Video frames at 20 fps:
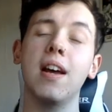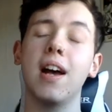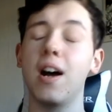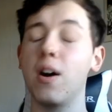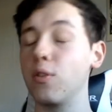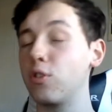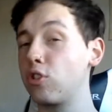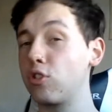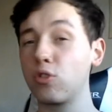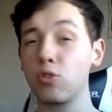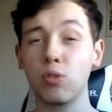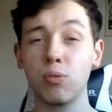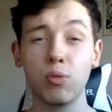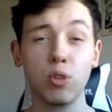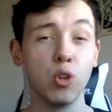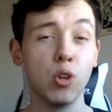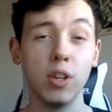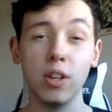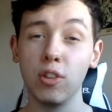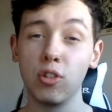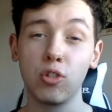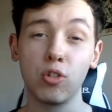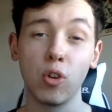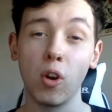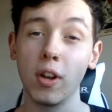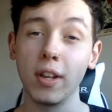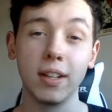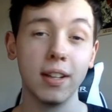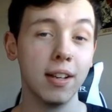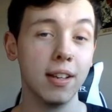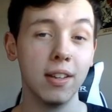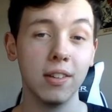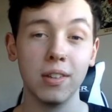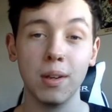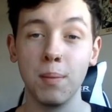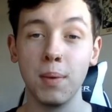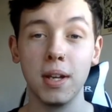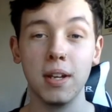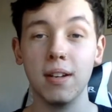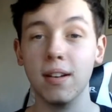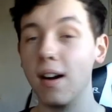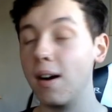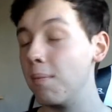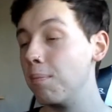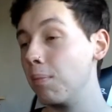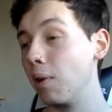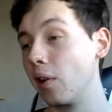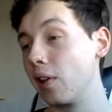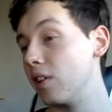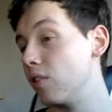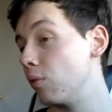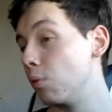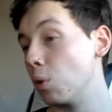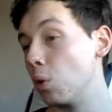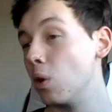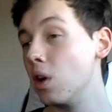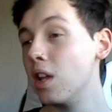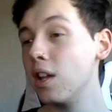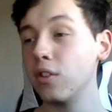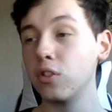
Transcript: how good his striking is. I mean, unbelievable.